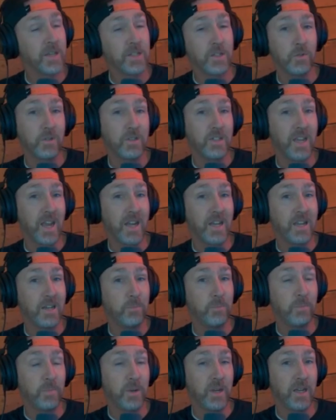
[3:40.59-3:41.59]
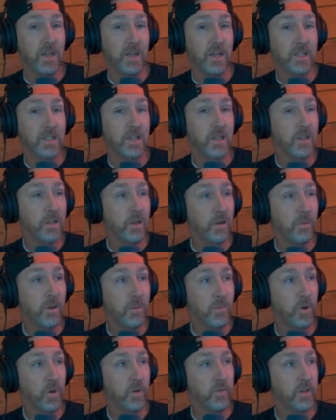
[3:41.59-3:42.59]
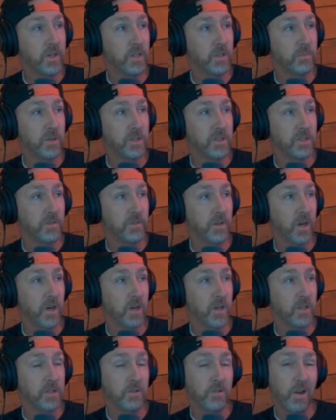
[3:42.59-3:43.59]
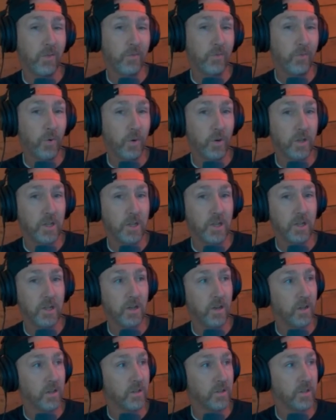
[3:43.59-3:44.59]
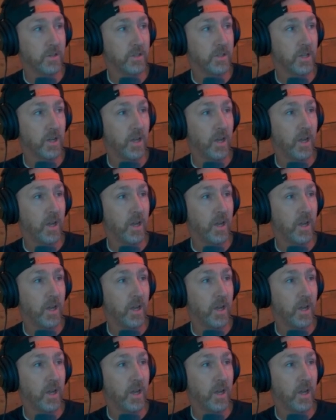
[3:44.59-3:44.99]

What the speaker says: so Danny Pink is a little bit more of an expensive card. It's around $14.